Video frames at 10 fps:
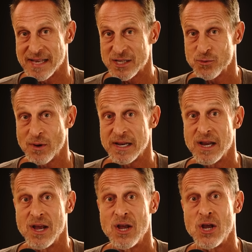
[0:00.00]
That's when
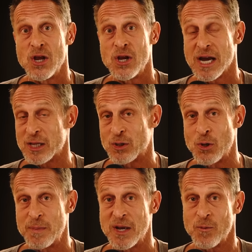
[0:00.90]
you got
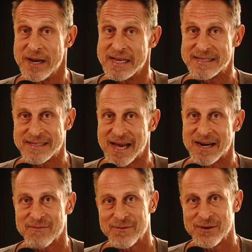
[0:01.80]
too many weeds and not
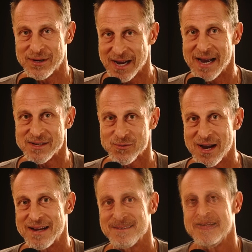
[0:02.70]
enough good guys,
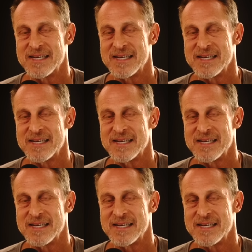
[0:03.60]
right?